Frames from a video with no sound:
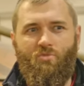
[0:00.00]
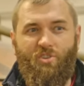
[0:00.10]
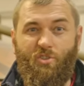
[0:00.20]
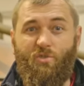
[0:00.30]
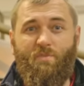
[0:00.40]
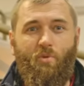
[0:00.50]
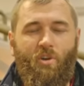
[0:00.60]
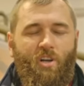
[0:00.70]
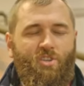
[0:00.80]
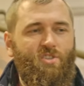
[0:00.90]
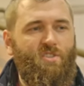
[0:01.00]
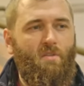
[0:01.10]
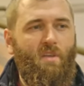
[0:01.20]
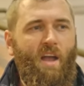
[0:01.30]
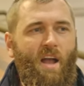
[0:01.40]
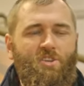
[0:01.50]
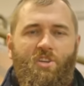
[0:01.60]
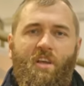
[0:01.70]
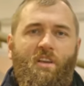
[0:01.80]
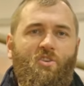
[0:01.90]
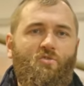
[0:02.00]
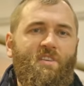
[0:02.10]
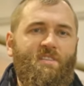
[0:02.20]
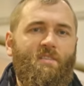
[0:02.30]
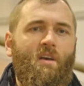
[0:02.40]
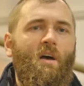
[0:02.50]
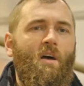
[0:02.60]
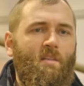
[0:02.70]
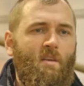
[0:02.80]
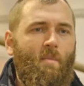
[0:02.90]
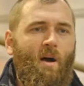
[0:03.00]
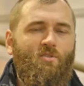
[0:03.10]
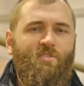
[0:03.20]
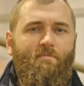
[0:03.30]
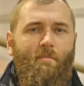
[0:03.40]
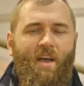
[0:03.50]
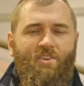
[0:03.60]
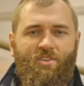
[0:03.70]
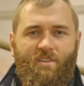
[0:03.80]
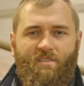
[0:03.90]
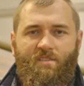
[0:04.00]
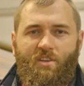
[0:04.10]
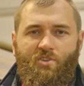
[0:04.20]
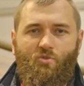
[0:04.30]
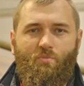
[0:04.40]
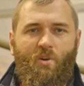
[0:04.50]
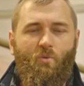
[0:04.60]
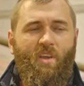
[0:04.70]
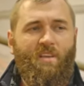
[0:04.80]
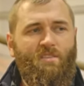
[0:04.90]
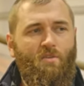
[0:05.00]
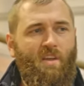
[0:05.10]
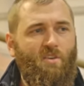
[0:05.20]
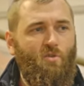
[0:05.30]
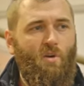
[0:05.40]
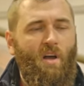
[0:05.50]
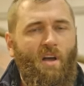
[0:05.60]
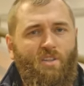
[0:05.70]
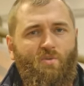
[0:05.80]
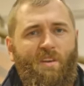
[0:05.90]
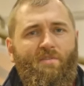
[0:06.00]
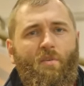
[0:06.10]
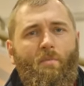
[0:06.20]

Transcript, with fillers: reduce production, so they actually increased the amount of mashings they do per week. So they do twenty-four